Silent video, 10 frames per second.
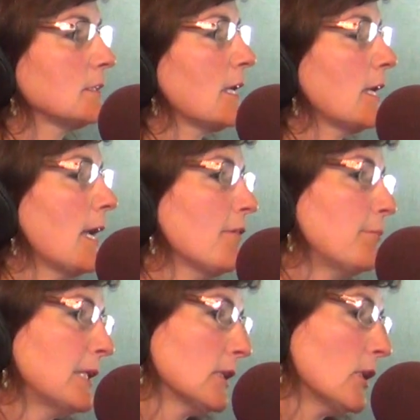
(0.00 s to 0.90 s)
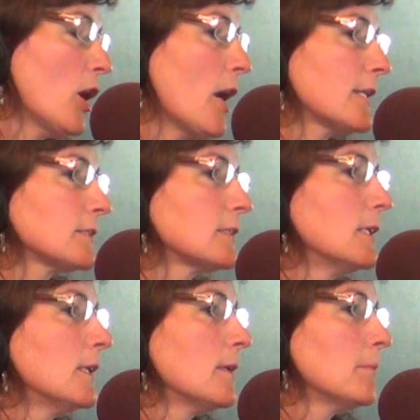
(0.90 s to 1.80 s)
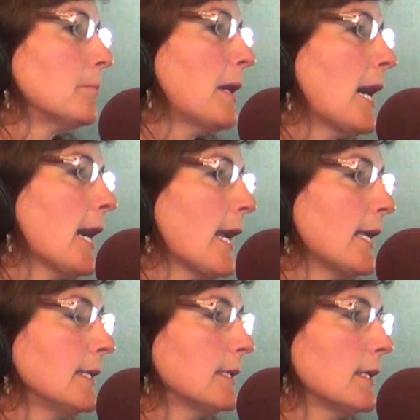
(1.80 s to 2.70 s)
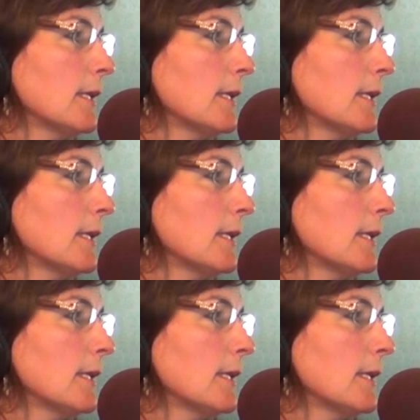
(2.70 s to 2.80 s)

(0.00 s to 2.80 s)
that have been lost by